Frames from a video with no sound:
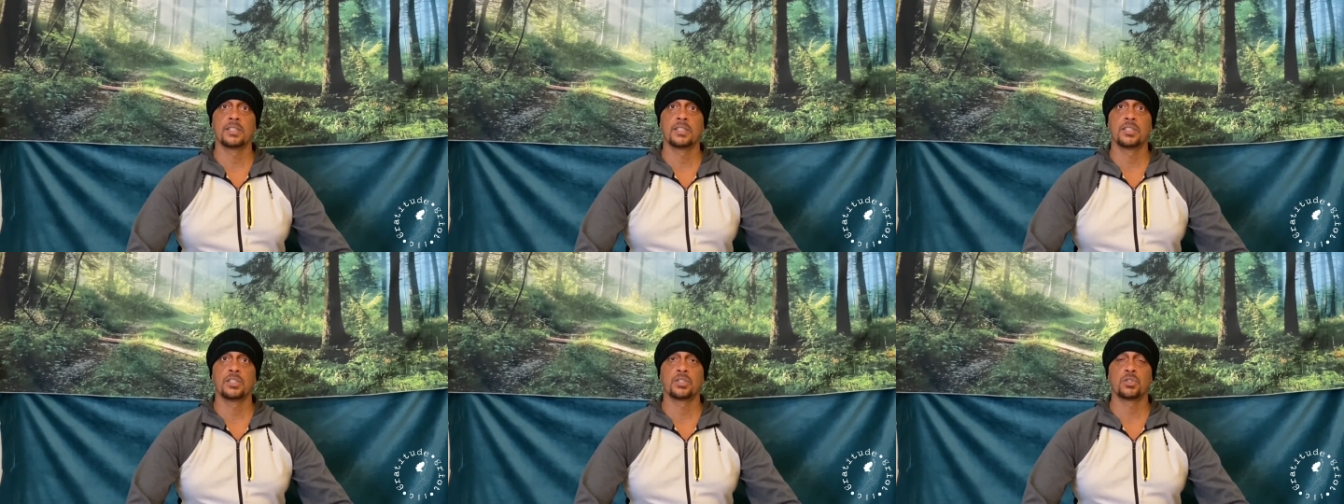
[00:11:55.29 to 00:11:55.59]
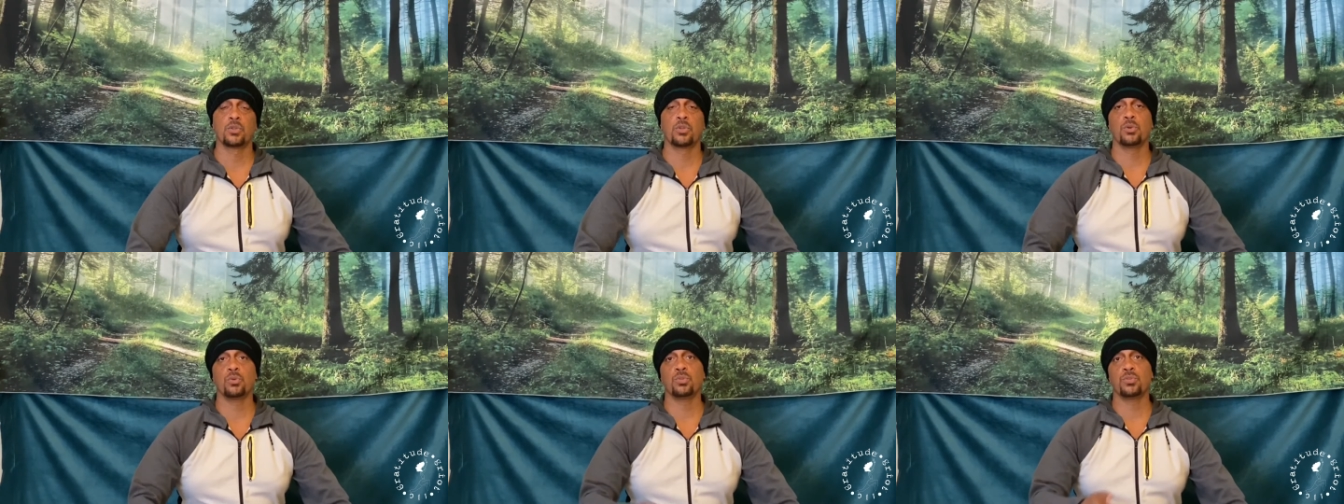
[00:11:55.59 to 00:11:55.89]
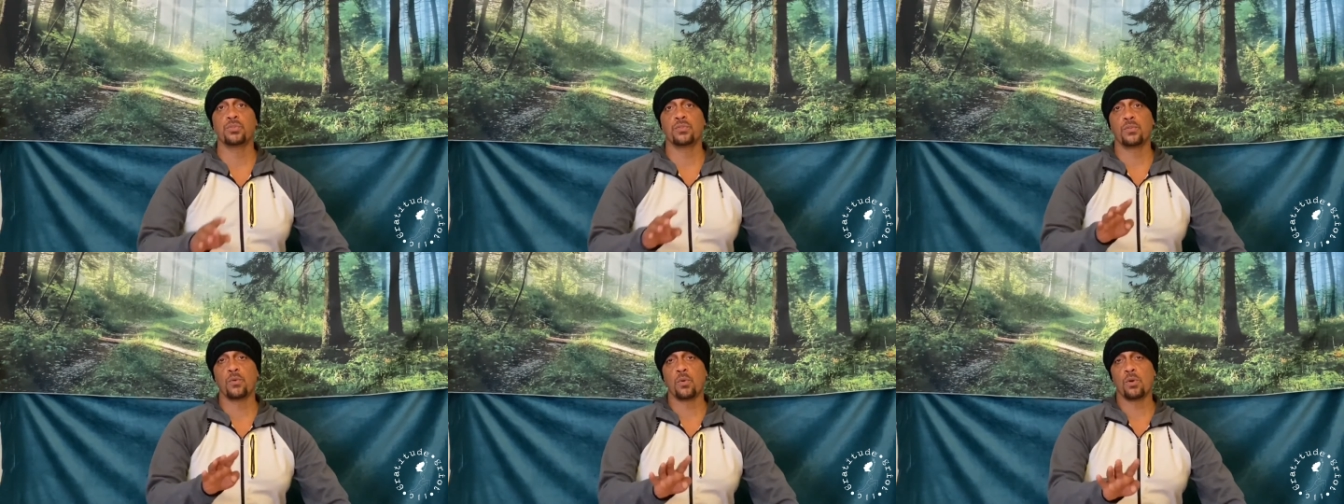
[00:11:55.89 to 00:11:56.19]
So
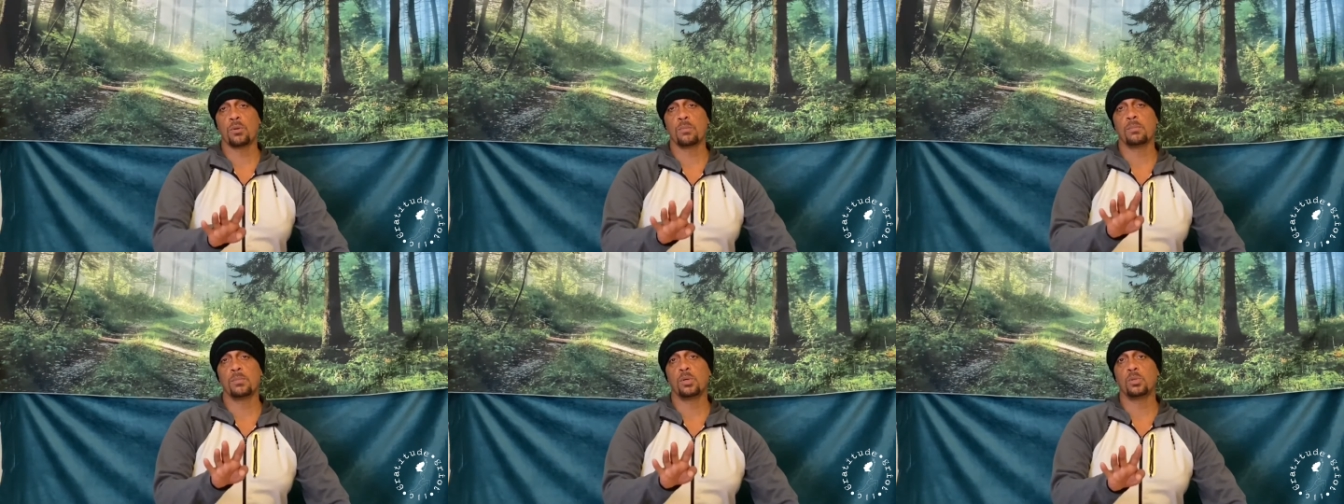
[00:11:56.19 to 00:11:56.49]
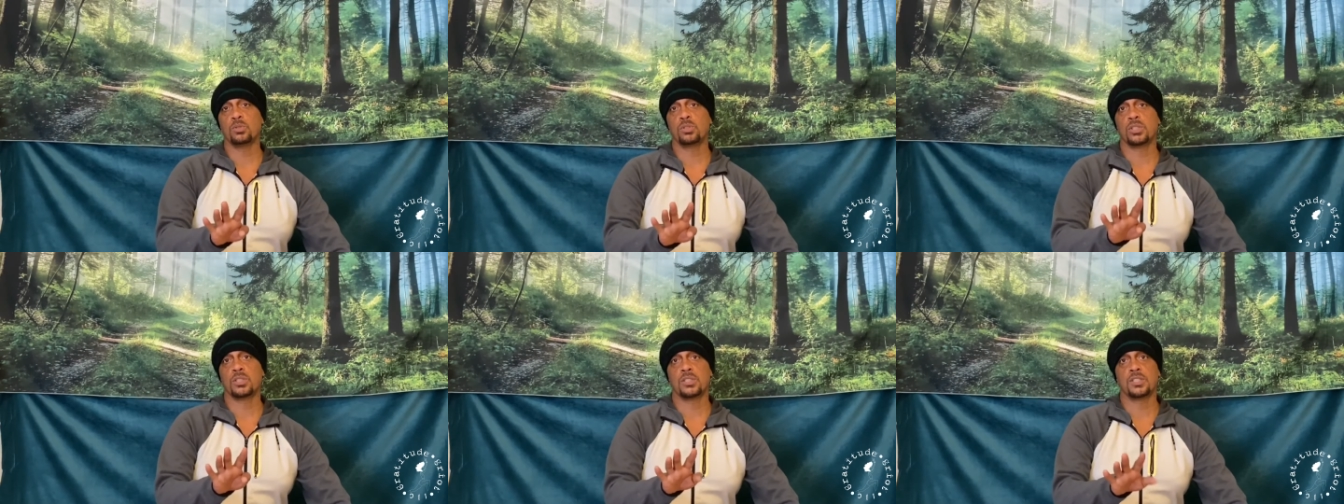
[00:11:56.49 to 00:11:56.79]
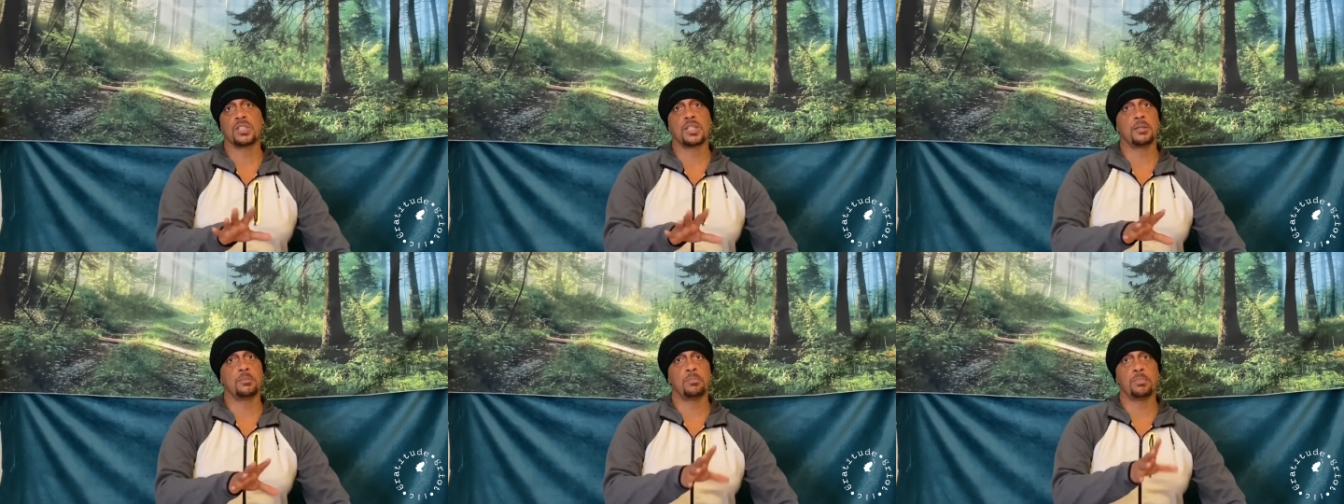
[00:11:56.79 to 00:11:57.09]
those 4 emotions
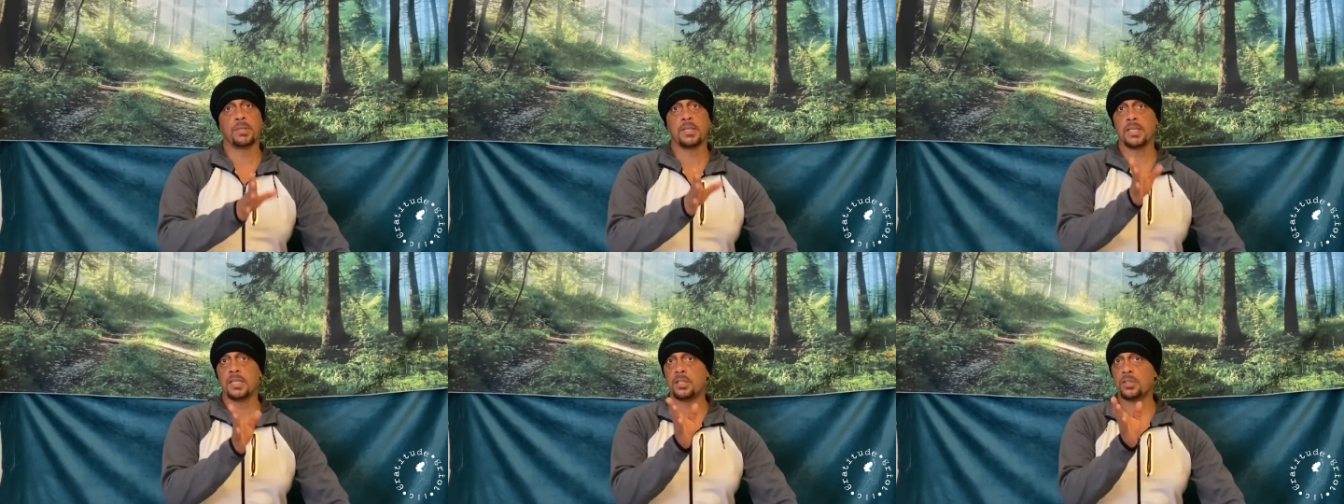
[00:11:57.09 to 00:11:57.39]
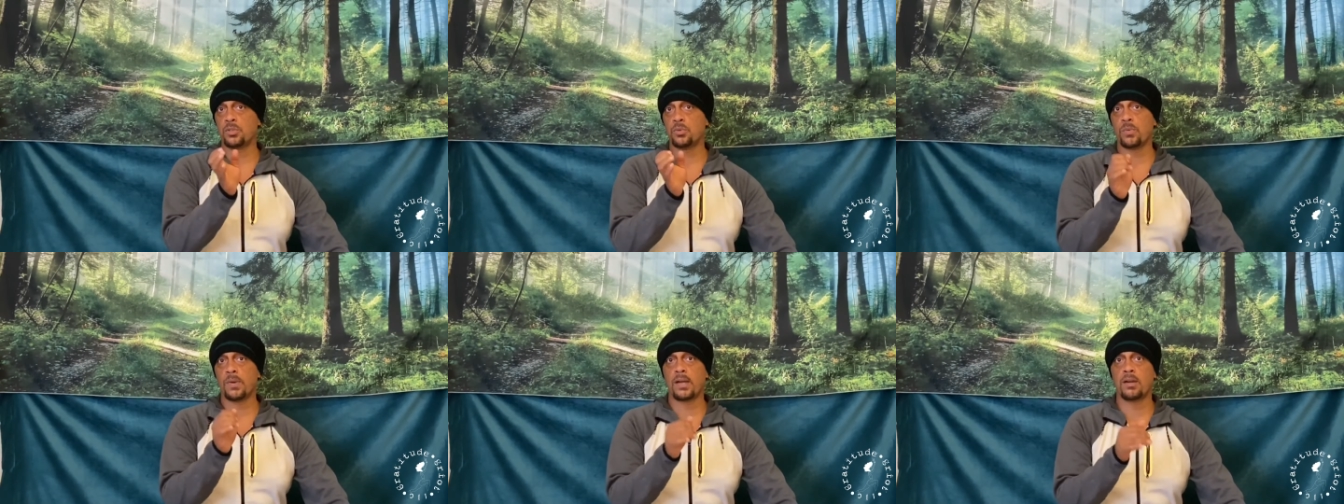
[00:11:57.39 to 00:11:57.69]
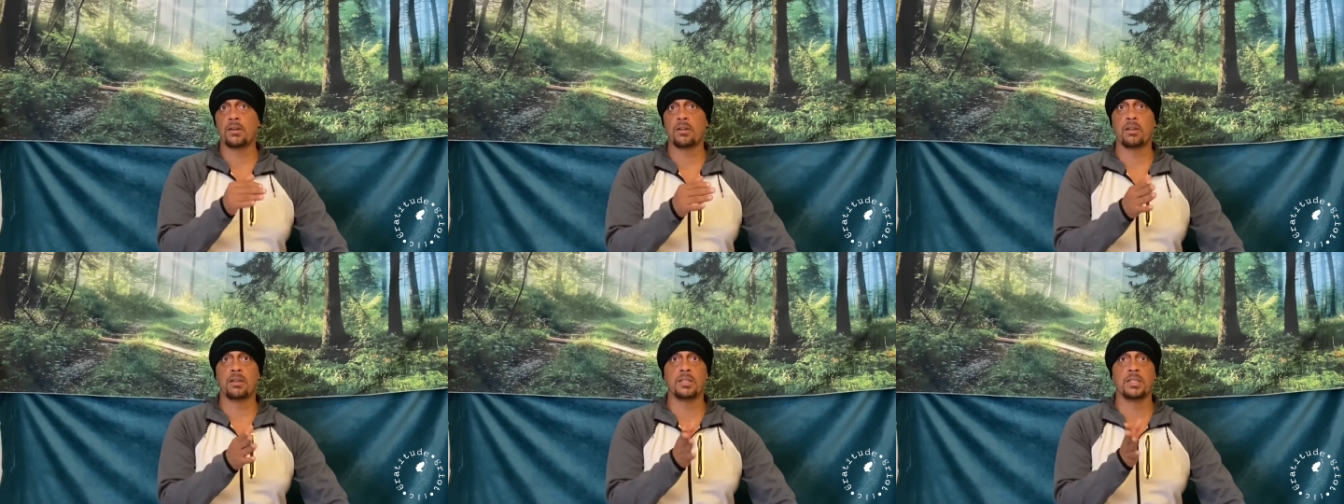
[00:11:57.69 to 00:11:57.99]
can peak
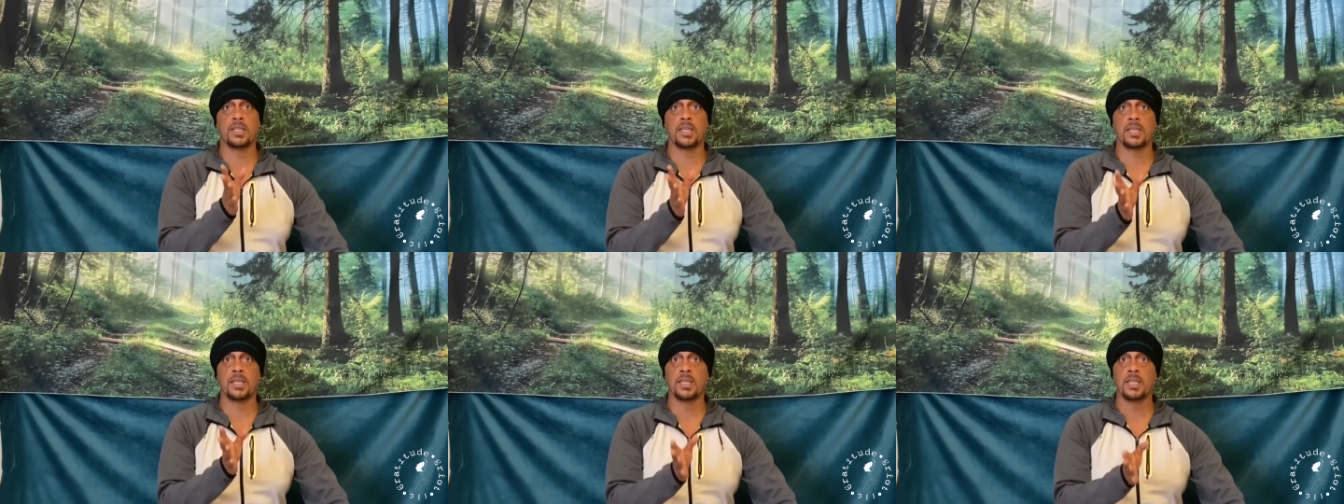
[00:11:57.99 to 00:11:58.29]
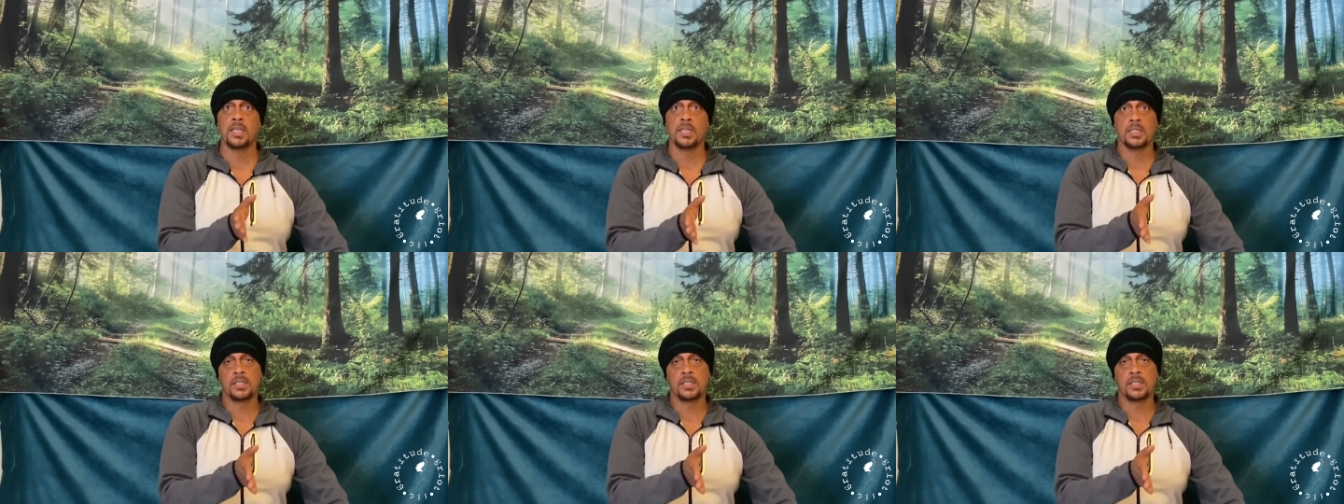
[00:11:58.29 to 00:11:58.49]
throughout our day.